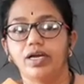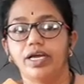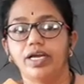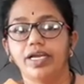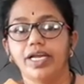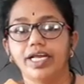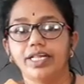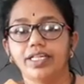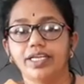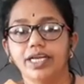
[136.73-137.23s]
In
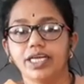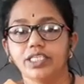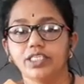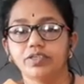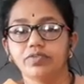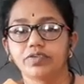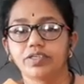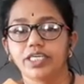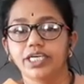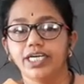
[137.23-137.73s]
8th class
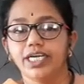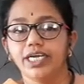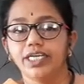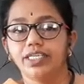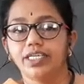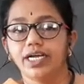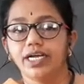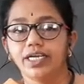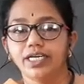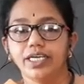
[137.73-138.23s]
you have studied
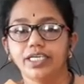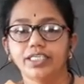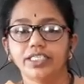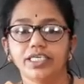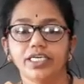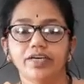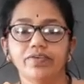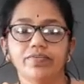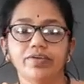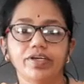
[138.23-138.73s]
that each
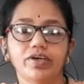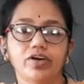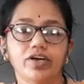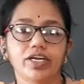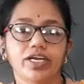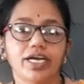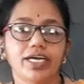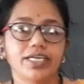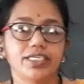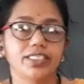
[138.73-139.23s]
and every
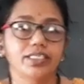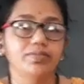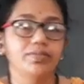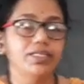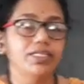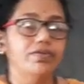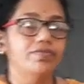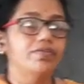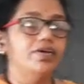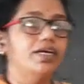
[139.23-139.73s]
organism
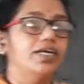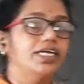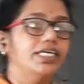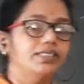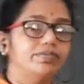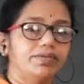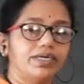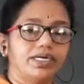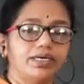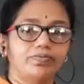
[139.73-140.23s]
in the world
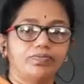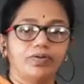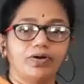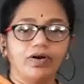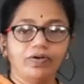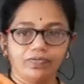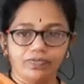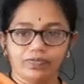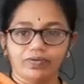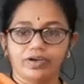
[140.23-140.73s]
is made up
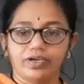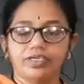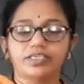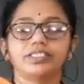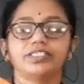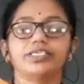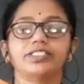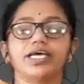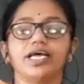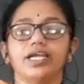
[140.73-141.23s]
of
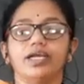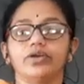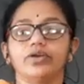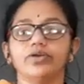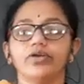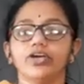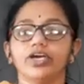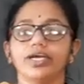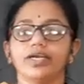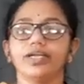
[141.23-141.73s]
cell.
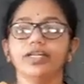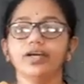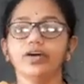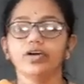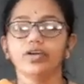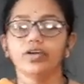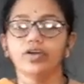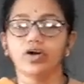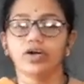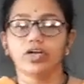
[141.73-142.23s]
Do you agree
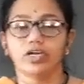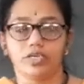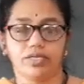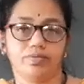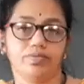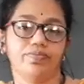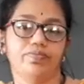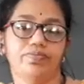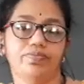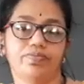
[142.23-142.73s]
or not?
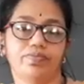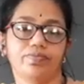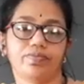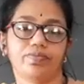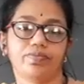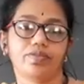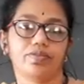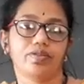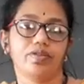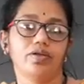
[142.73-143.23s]

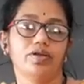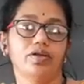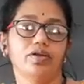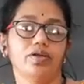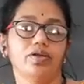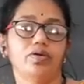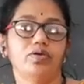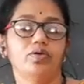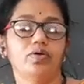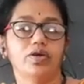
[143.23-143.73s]

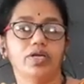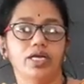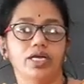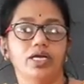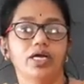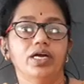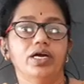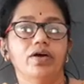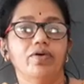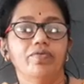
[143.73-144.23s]
Okay,
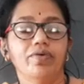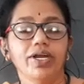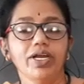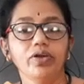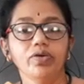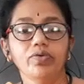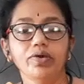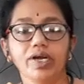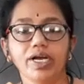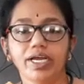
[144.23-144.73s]
why
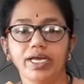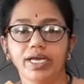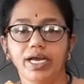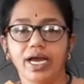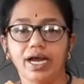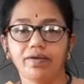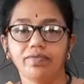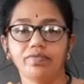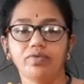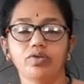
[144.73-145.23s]
do I
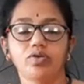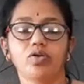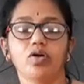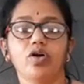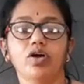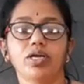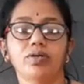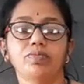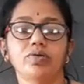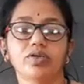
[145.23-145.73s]
have to
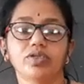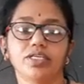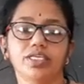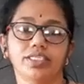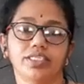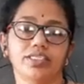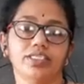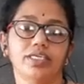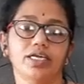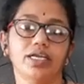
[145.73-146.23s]
talk about
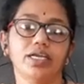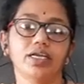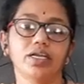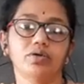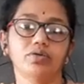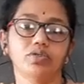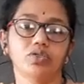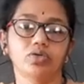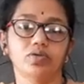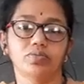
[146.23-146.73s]
the cell
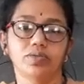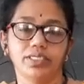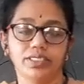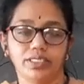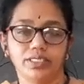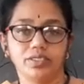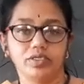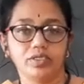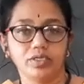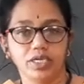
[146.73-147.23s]
now so much?
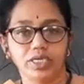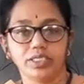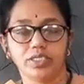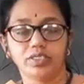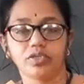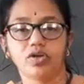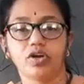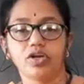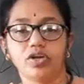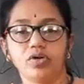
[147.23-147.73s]
So
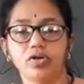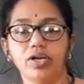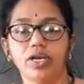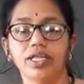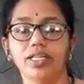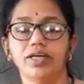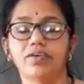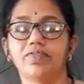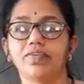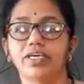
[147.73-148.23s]
it's not
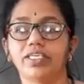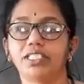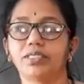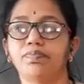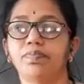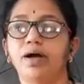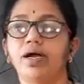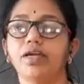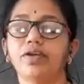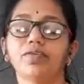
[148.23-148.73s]
only the first
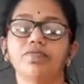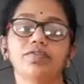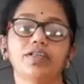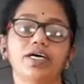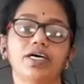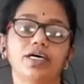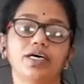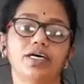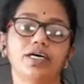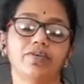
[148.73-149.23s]
part of
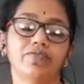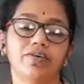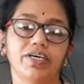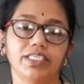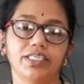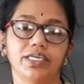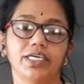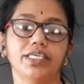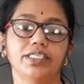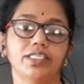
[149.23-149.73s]
the
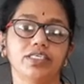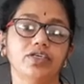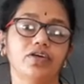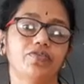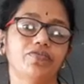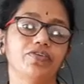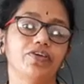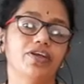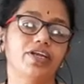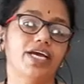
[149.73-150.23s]
first lesson
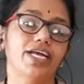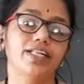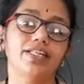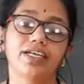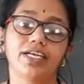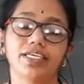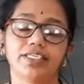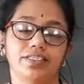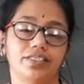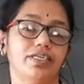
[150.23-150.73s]
of your 9th
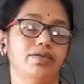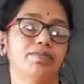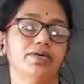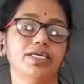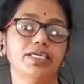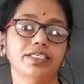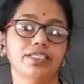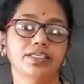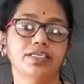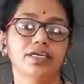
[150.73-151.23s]
class
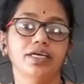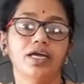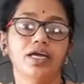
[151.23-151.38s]
syllabus.